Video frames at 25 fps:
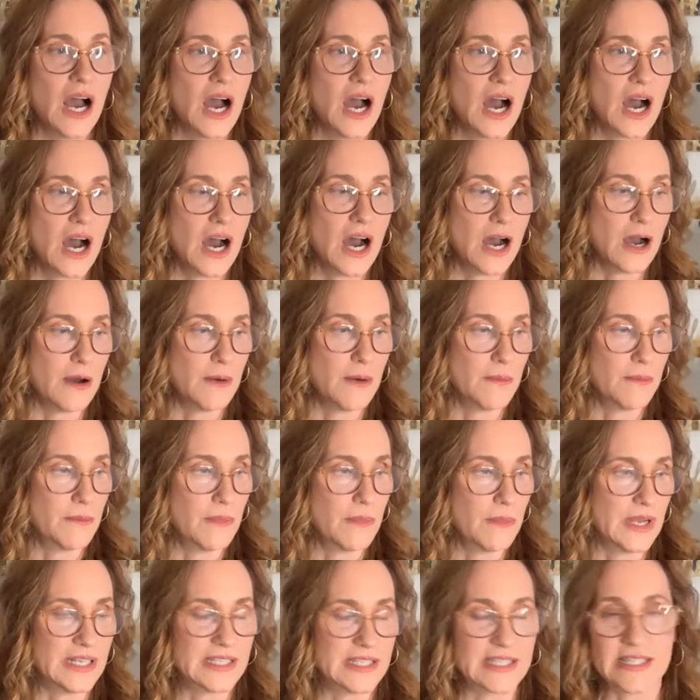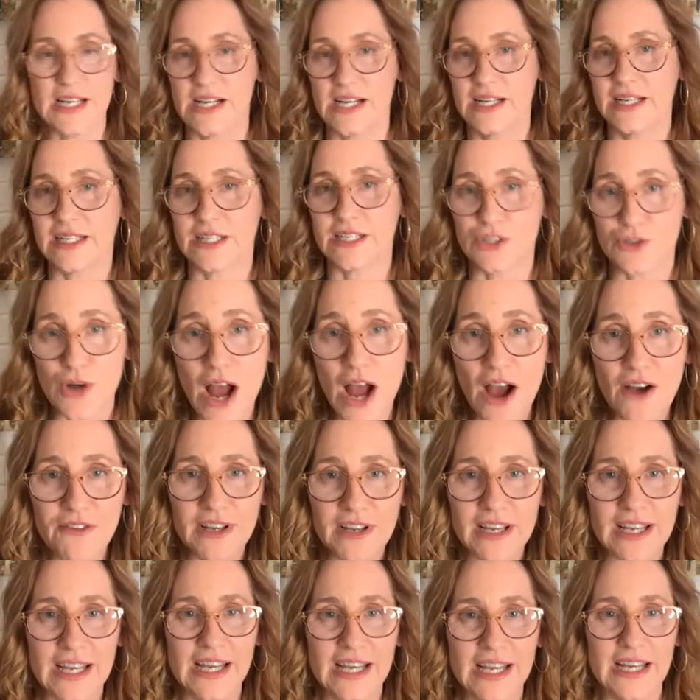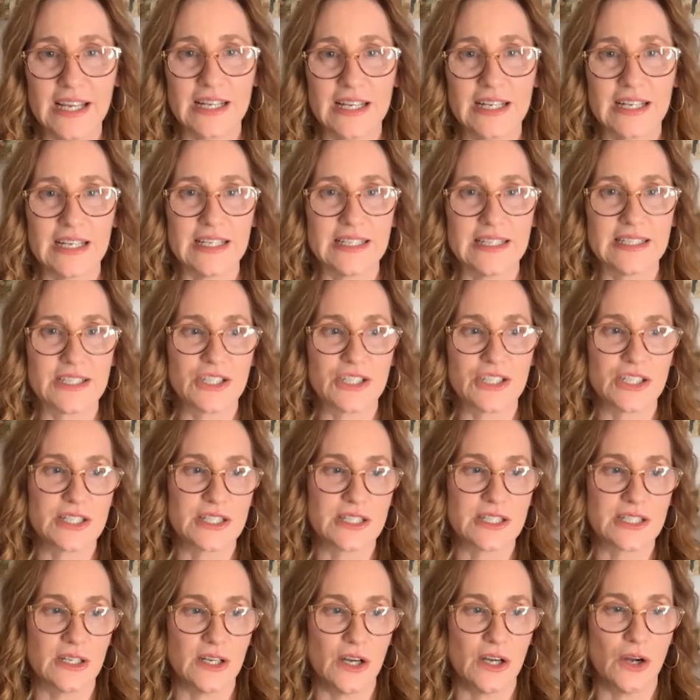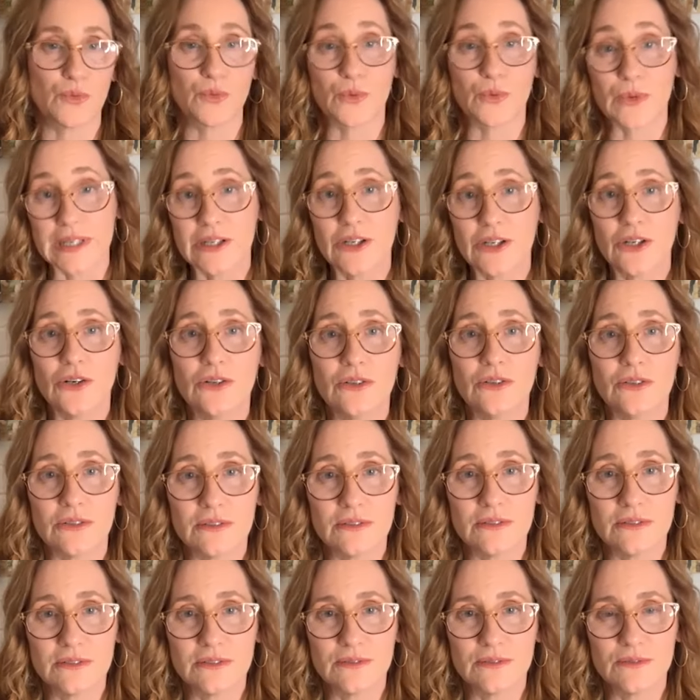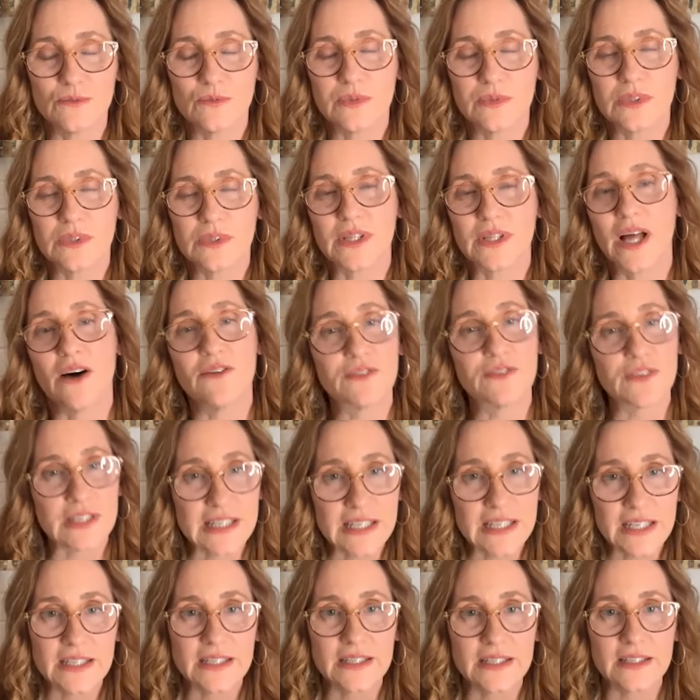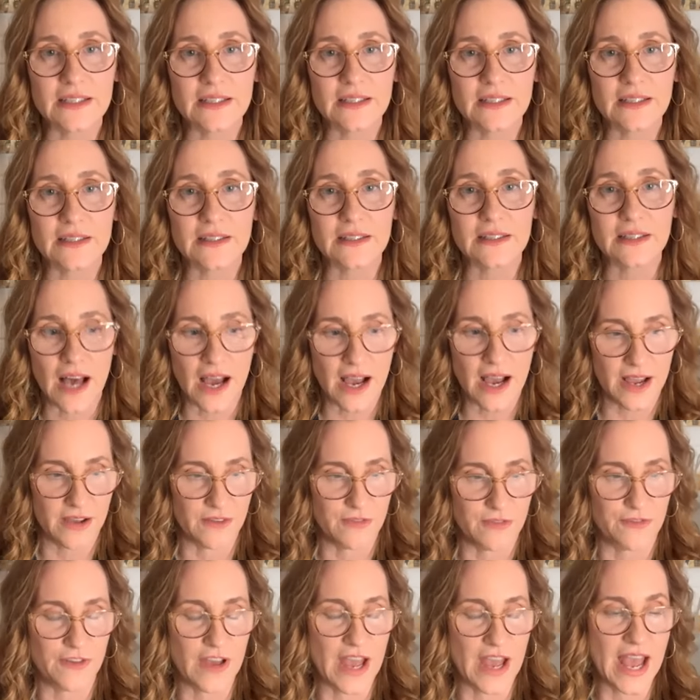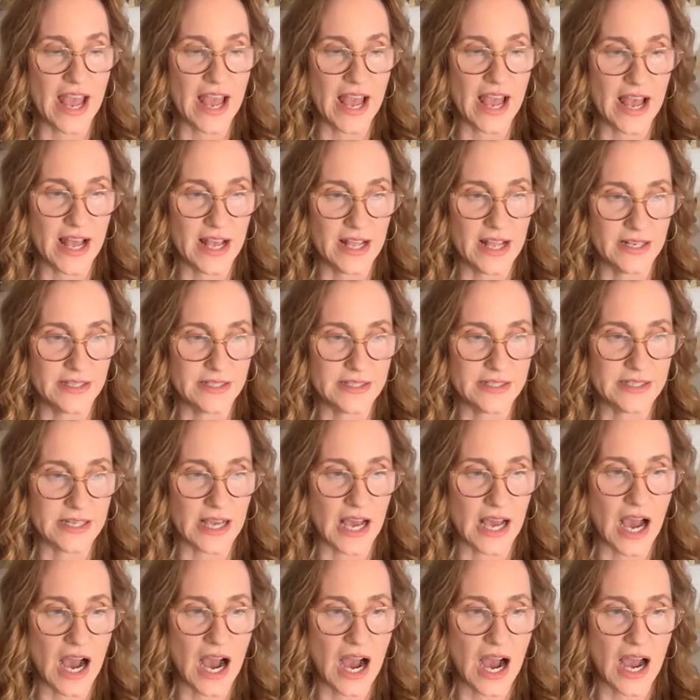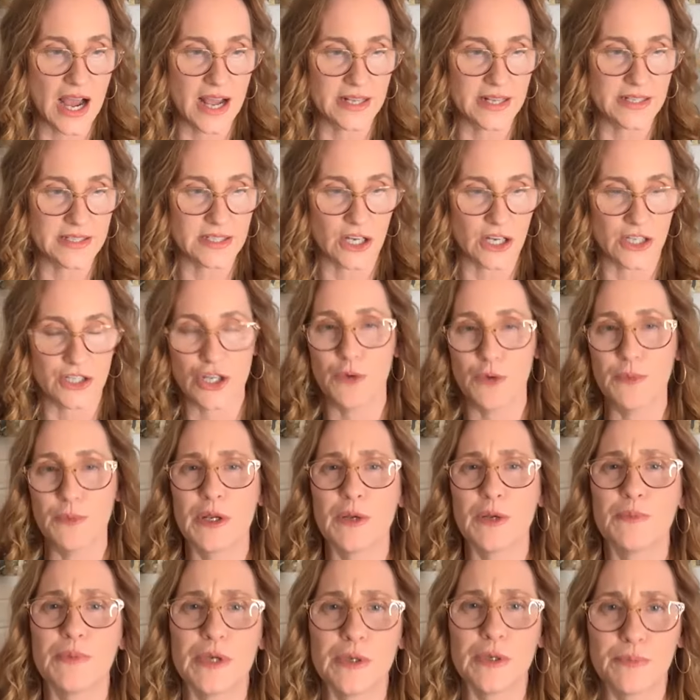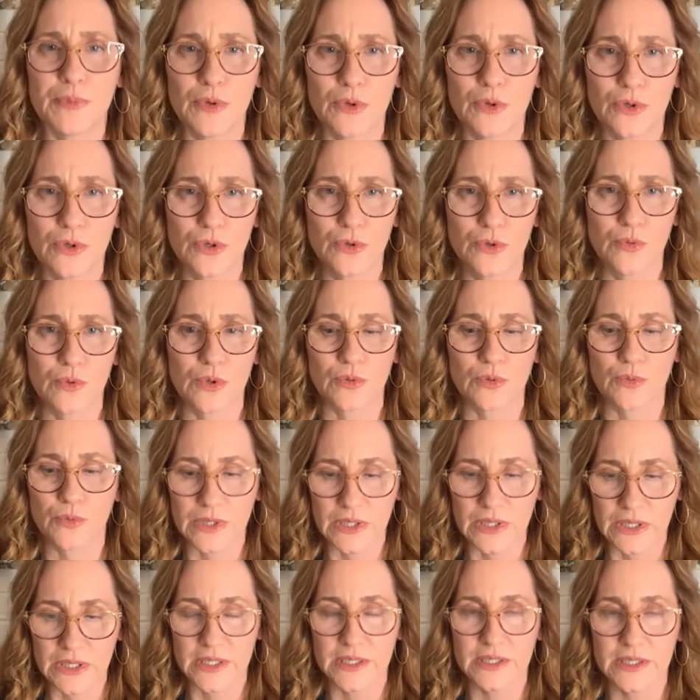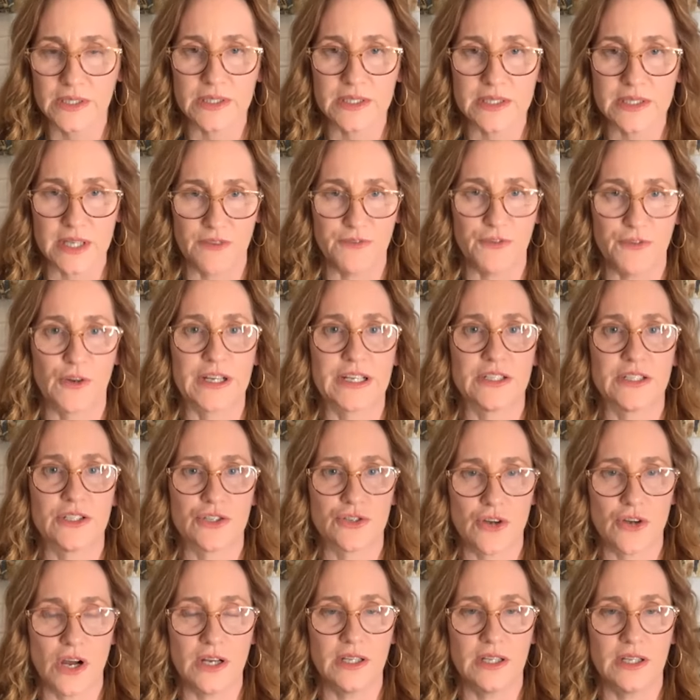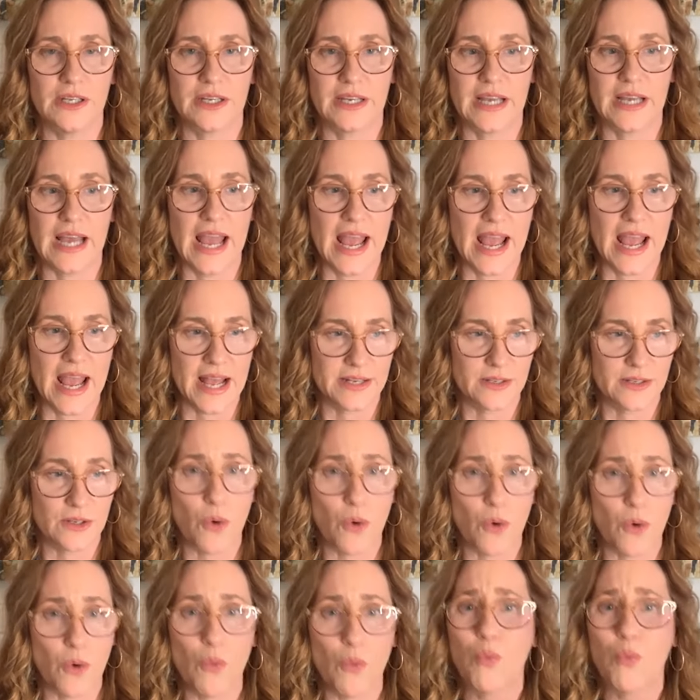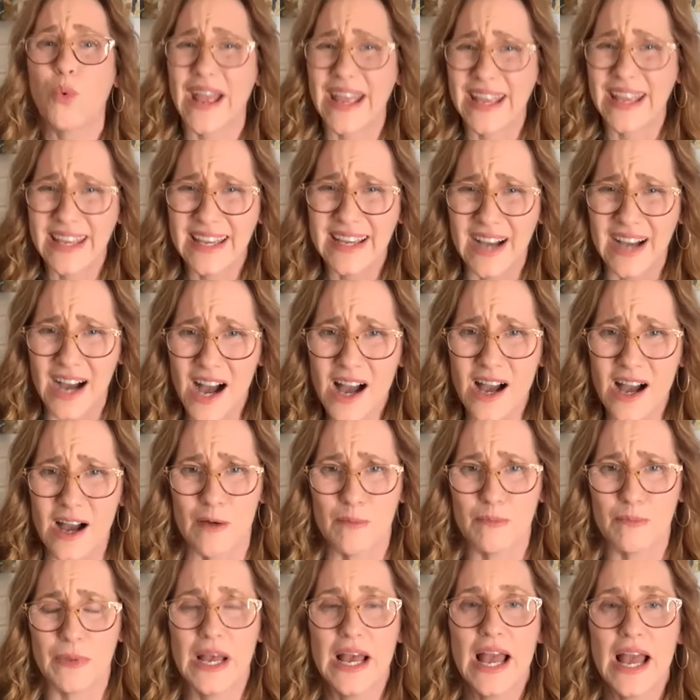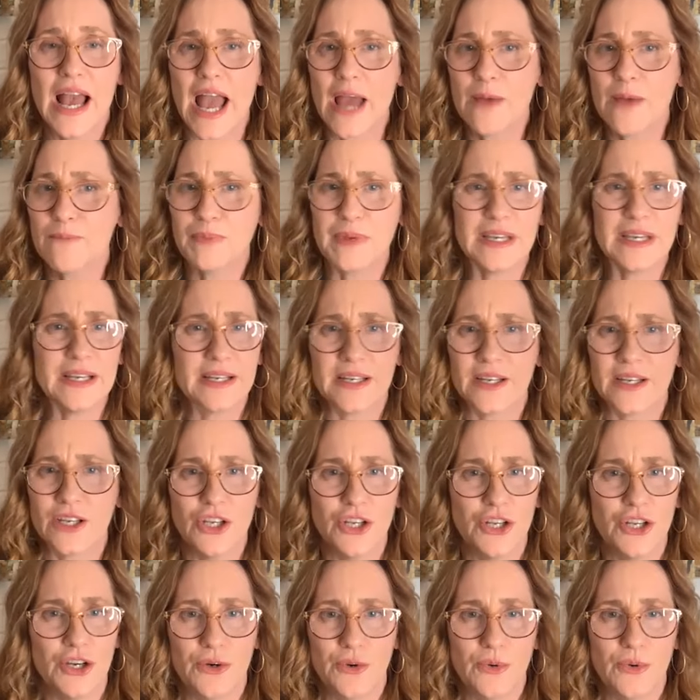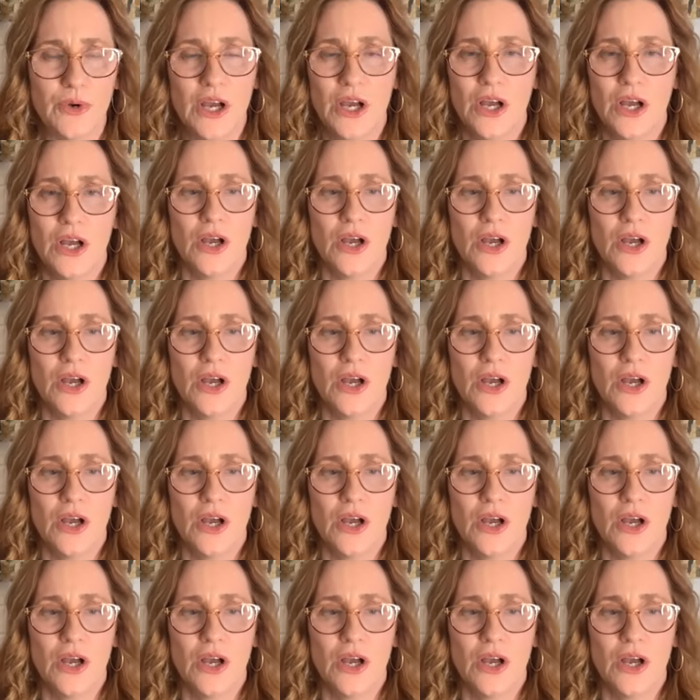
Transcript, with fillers: Um, it's not extravagant. It's just a real lovely life. And I saw so many people who were really suffering and struggling and waking up and being, you know,